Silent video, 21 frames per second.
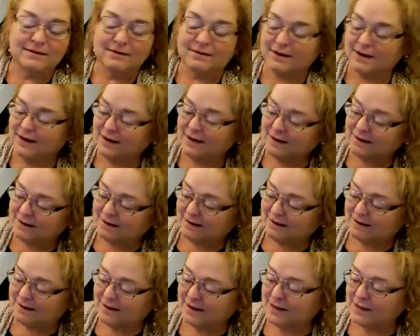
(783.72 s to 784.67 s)
right?
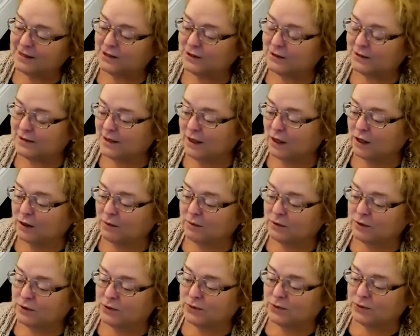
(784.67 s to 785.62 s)
That's
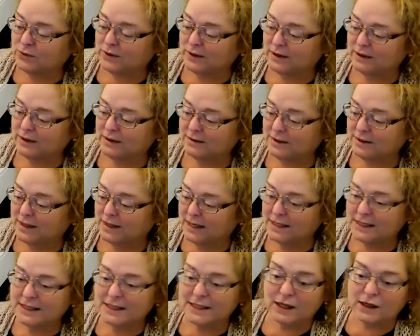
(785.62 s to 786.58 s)
celebratory. There's a
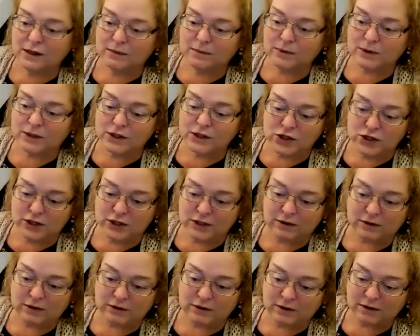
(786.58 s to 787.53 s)
lot of celebration
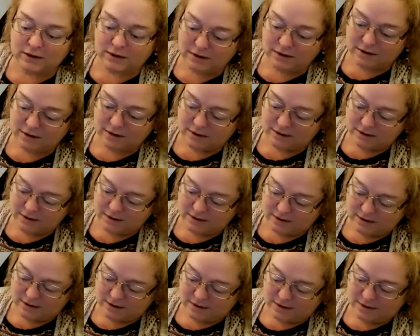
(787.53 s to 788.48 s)
here.
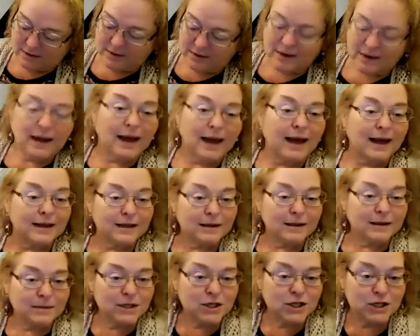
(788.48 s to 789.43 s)
And
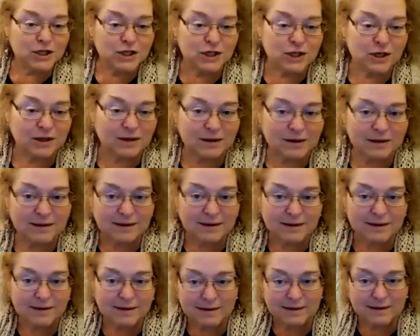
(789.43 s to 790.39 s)
the Magician.
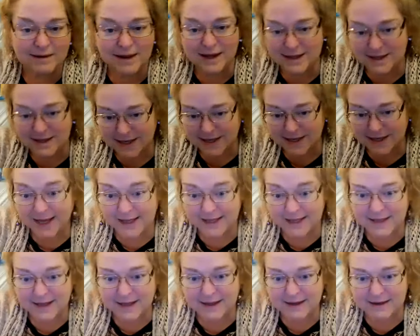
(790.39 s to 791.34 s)
I
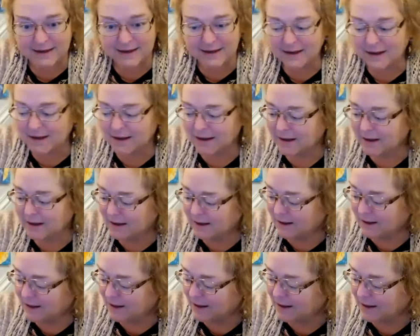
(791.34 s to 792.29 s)
like that.
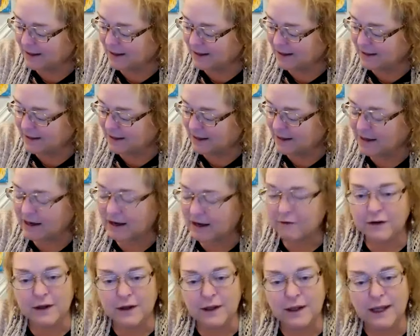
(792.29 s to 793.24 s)
I
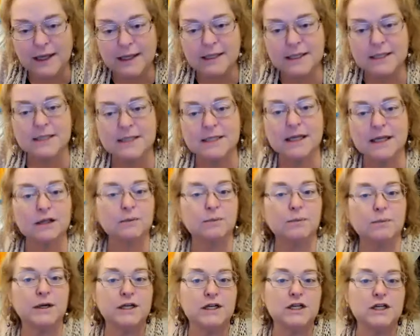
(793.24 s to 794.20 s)
feel like the
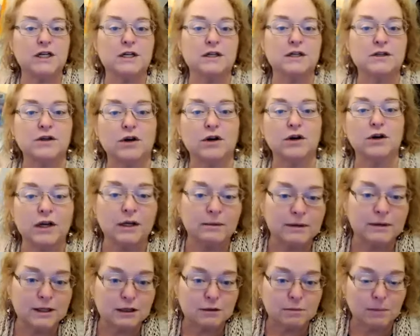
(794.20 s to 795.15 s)
celebrations are going to
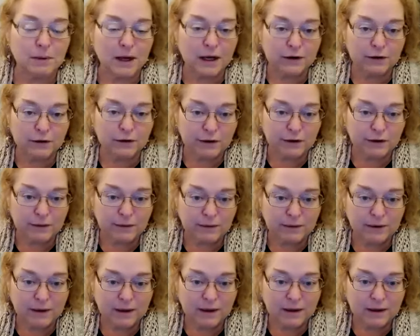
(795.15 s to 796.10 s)
inspire
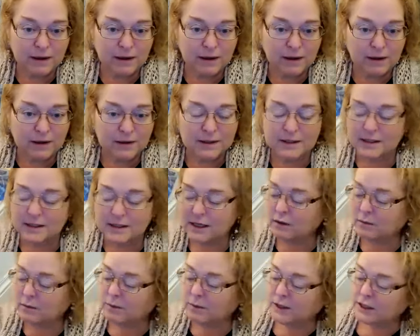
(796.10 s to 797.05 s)
you. The
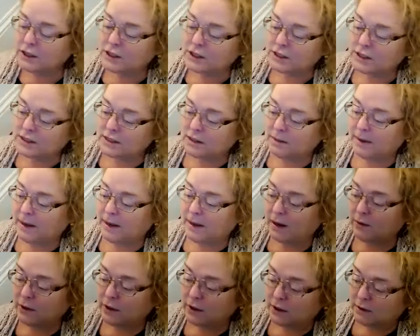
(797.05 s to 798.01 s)
celebrations
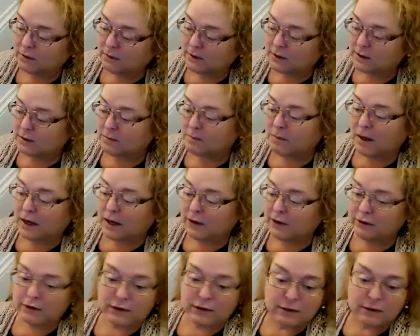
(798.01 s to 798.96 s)
somehow are going to
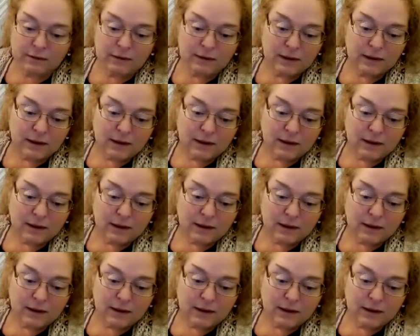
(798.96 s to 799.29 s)
inspire you.